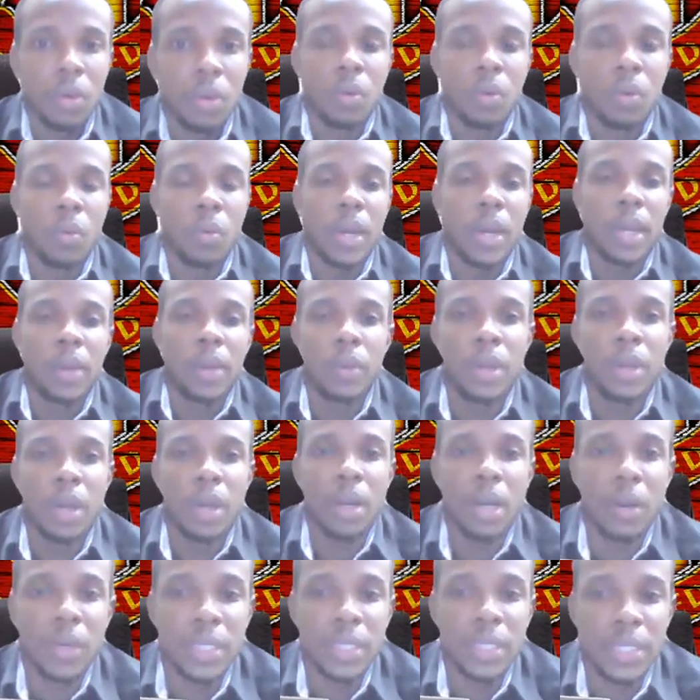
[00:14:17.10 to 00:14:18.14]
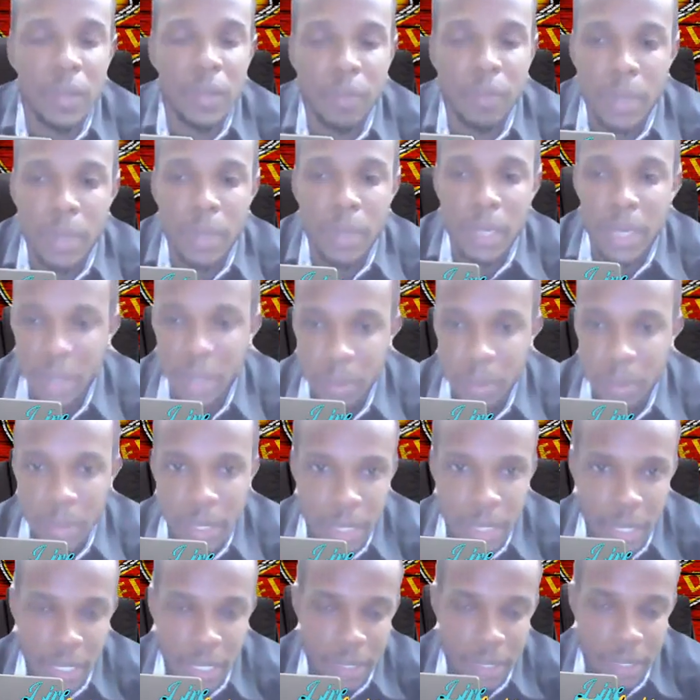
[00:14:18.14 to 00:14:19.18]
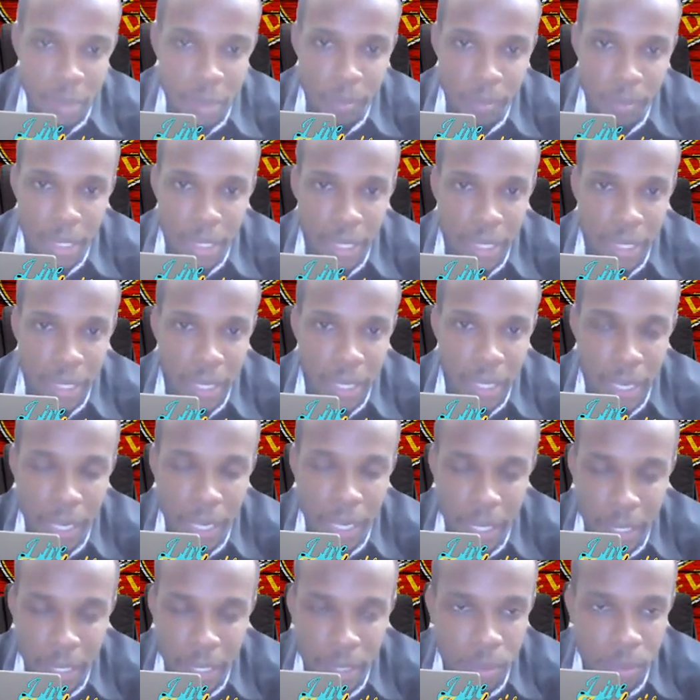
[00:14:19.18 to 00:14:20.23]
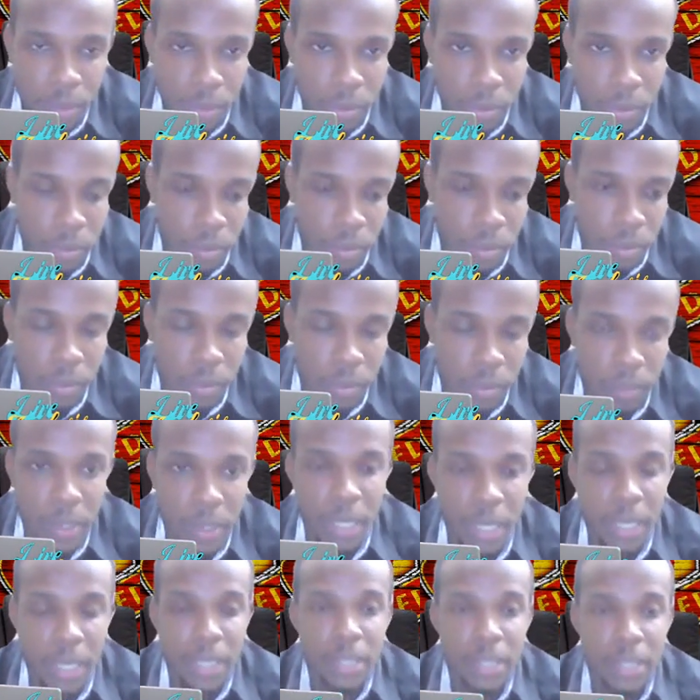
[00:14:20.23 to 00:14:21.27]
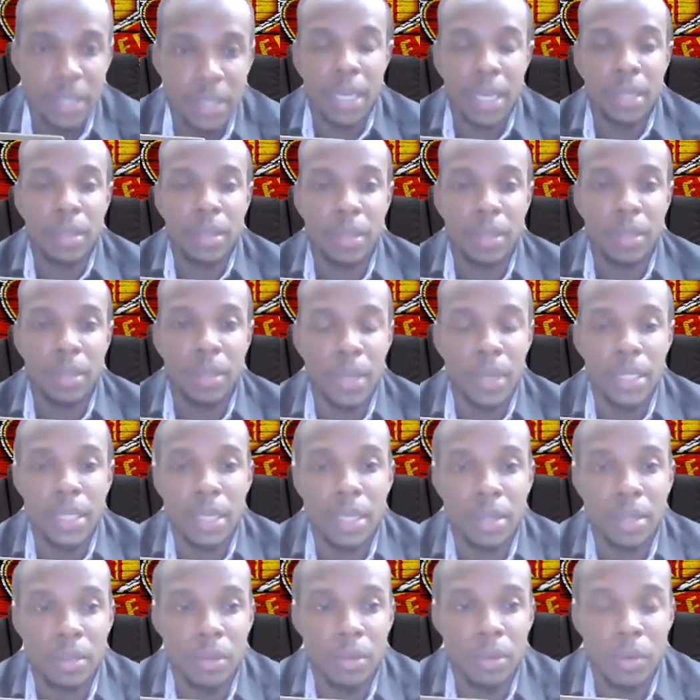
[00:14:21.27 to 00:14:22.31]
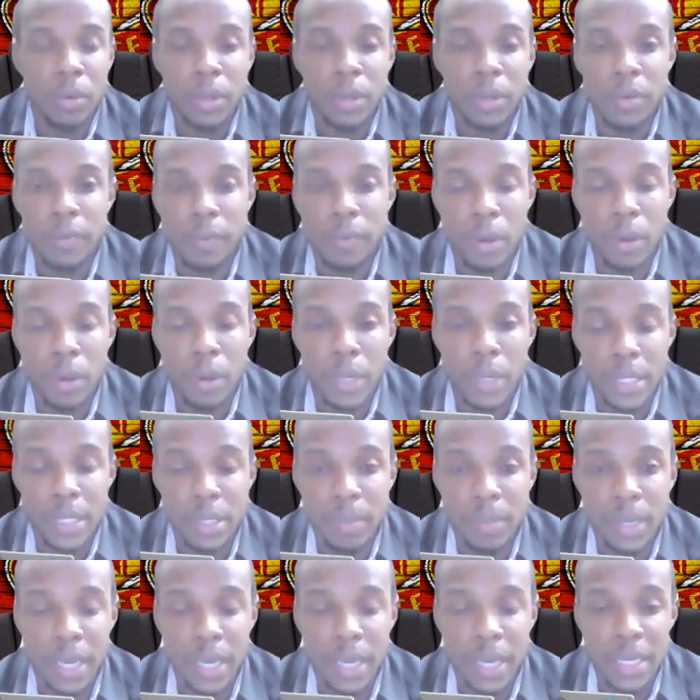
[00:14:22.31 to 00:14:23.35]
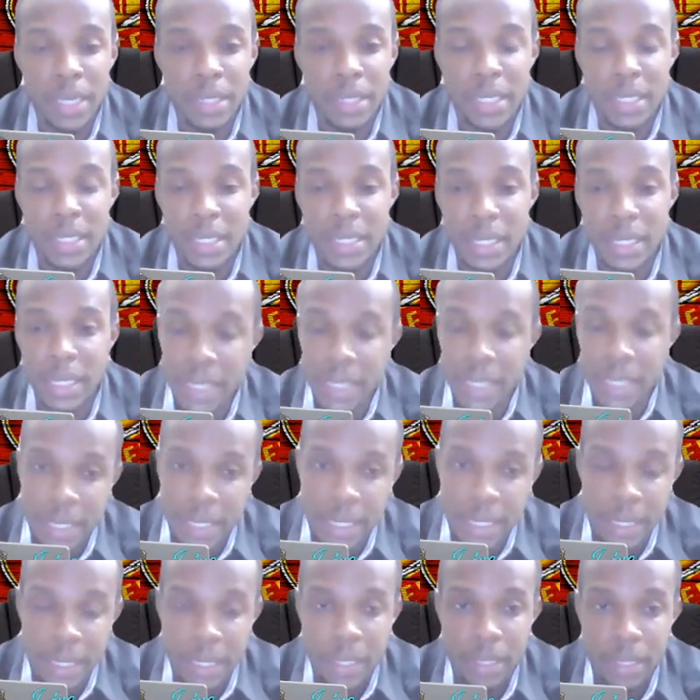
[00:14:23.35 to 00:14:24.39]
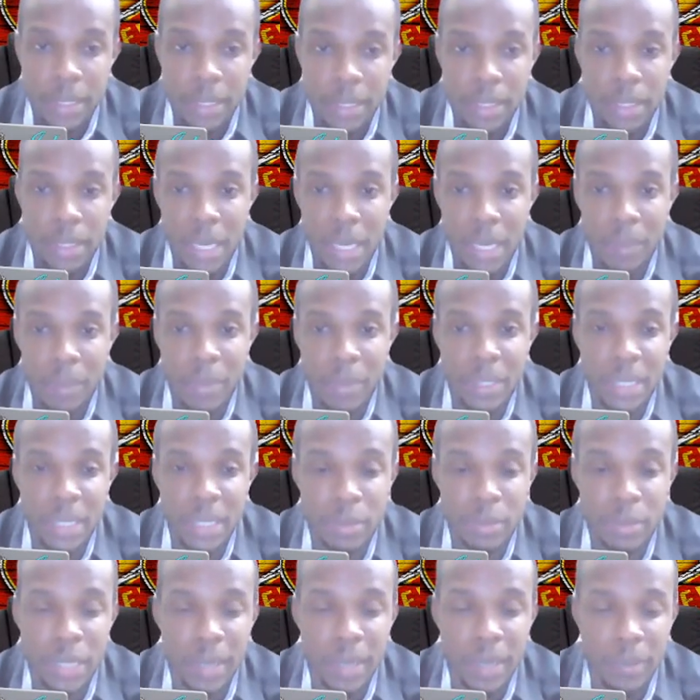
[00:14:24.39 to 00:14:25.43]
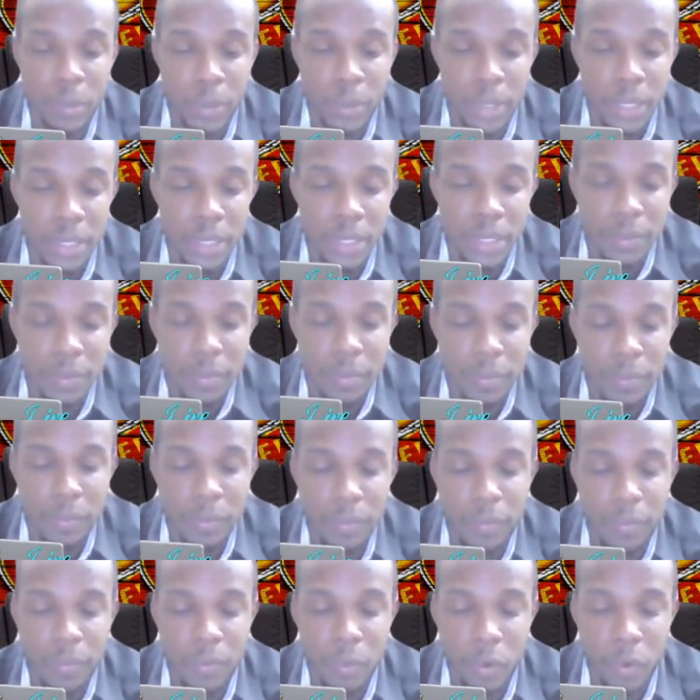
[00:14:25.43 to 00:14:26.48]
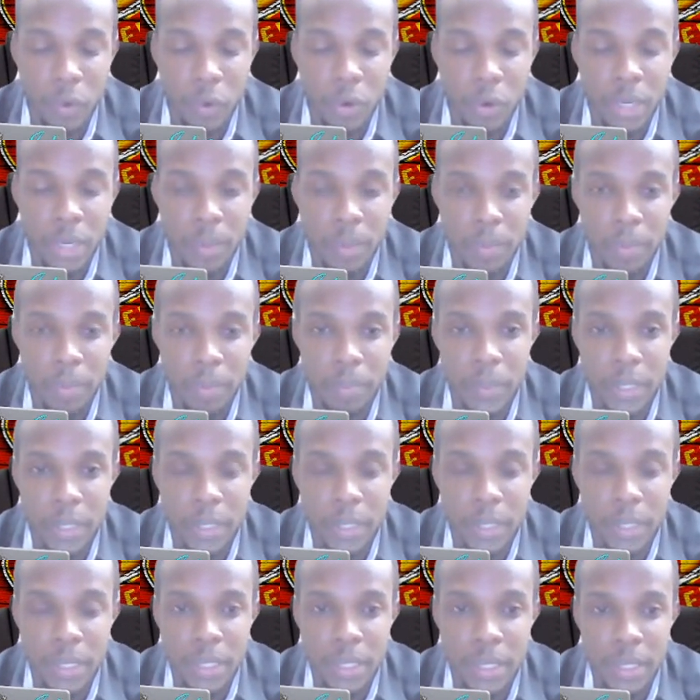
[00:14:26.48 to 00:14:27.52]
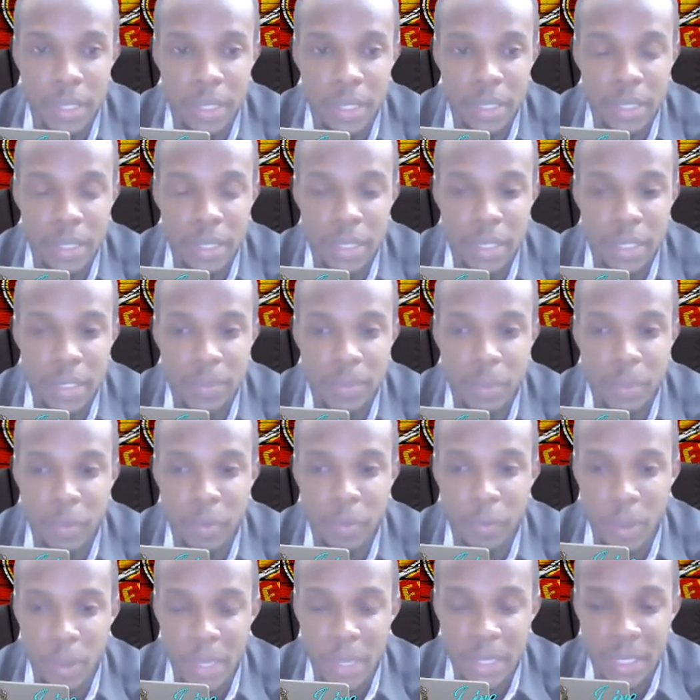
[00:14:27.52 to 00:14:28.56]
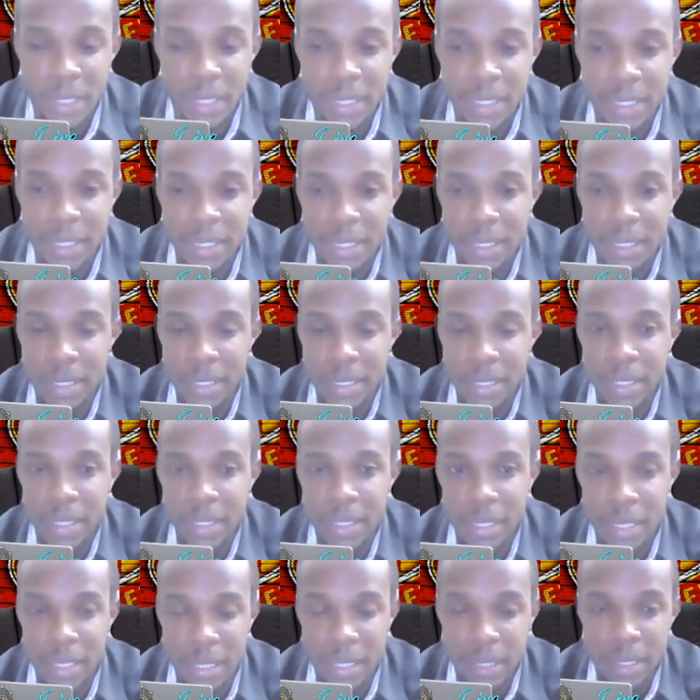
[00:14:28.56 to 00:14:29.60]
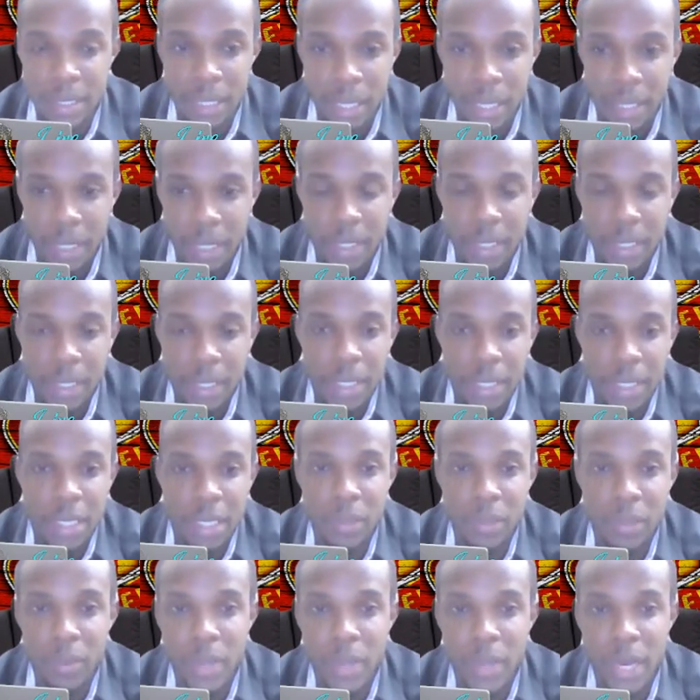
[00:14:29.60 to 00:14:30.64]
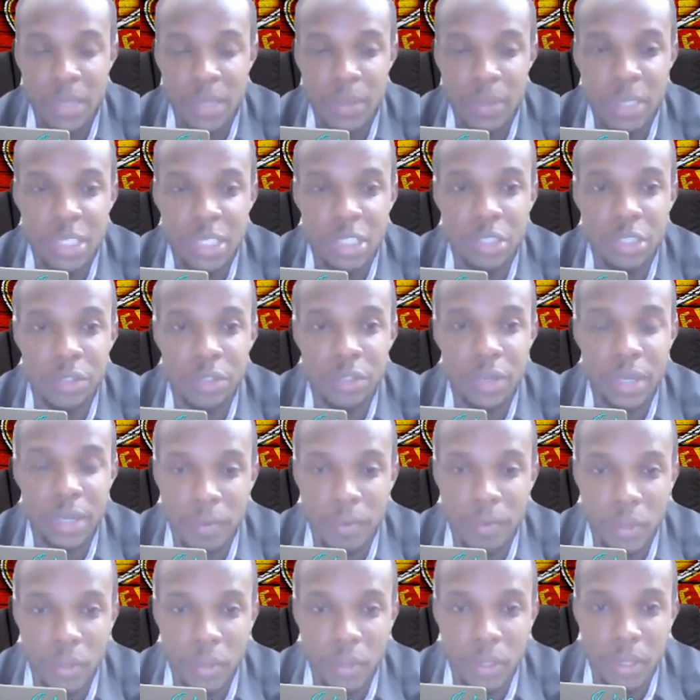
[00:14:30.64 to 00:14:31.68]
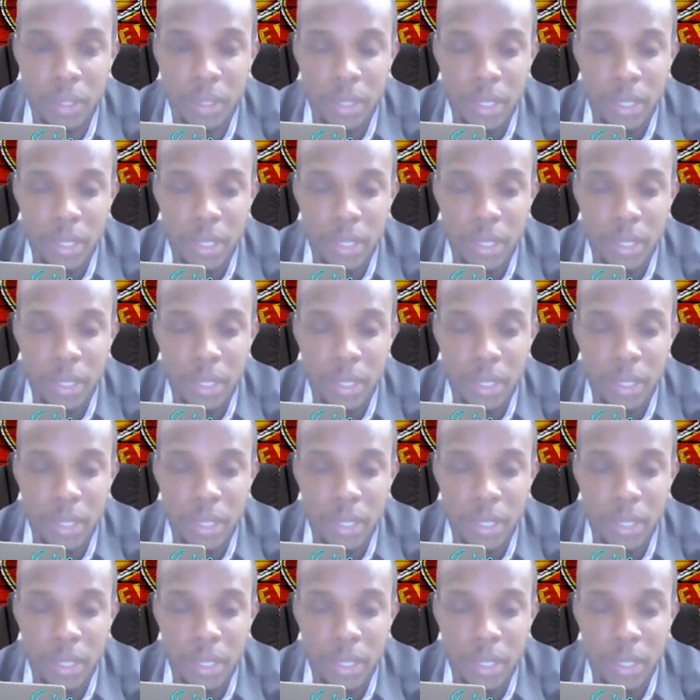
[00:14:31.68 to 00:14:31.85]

Why we decided to play Anthony Martial as a number 9, I don't know. Because Anthony Martial going forward as a number 9 since lately. I mean, I'm doing this for his performances since the season start. It has been dreadful.